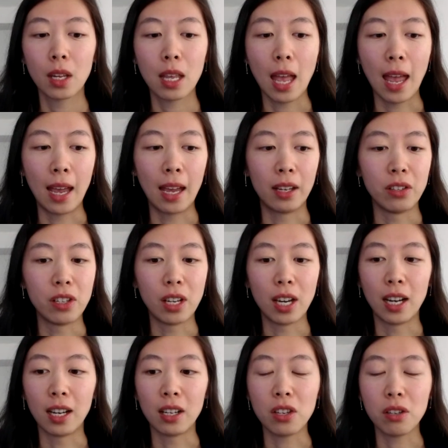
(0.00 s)
And
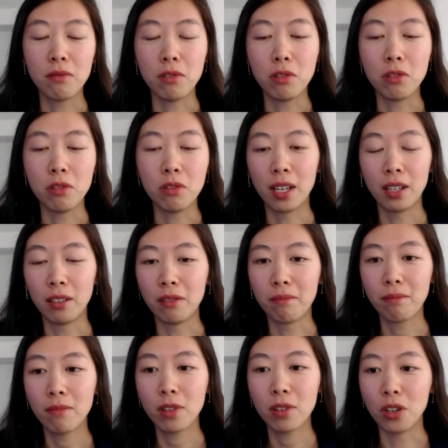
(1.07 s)
you can,
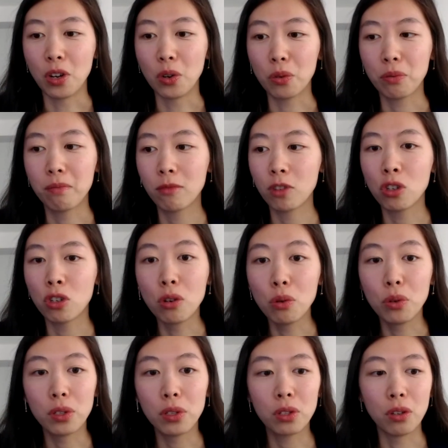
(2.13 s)

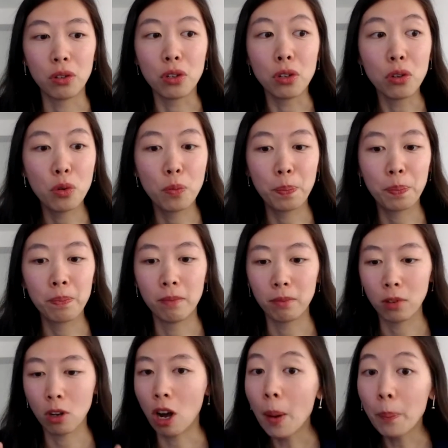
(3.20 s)
choose to do
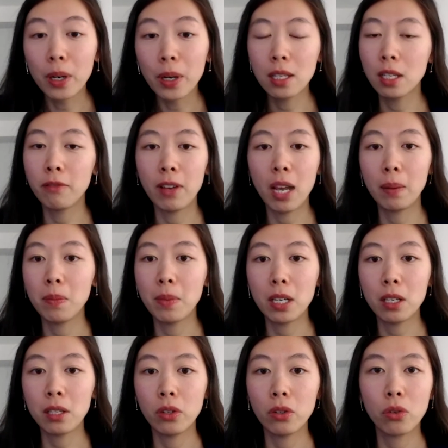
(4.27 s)
comprehensive family
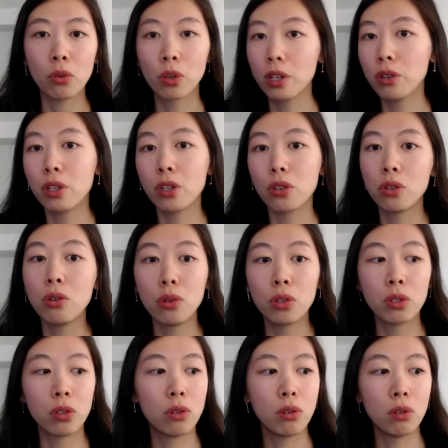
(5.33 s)
medicine, or you could choose
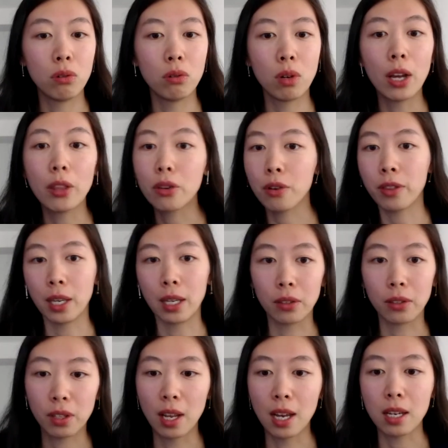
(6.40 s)
to do other
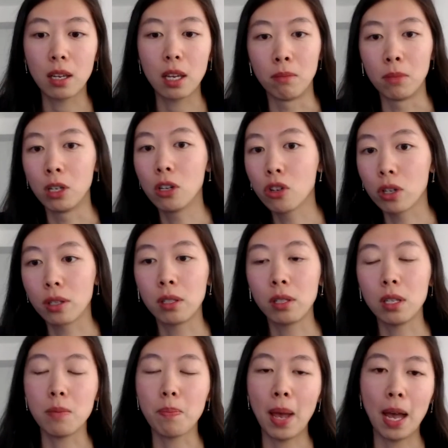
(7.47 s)
things like
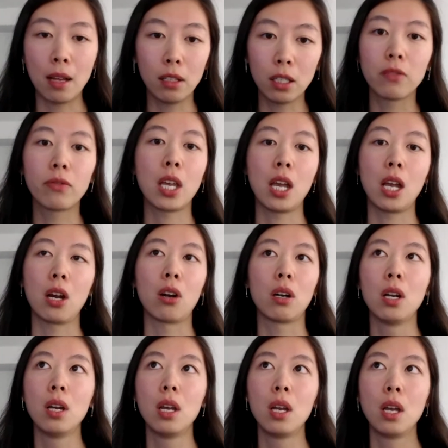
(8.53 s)
emergency, palliative care,
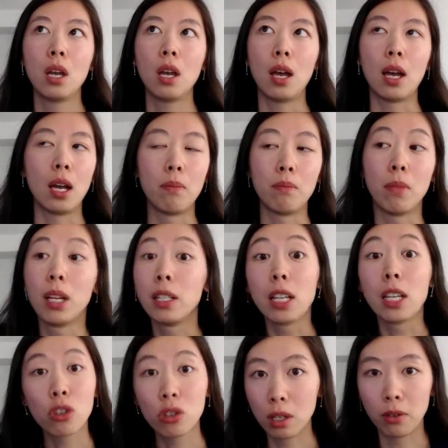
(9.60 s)

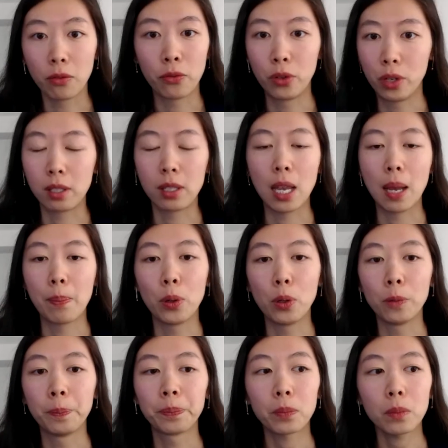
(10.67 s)
addiction, for example.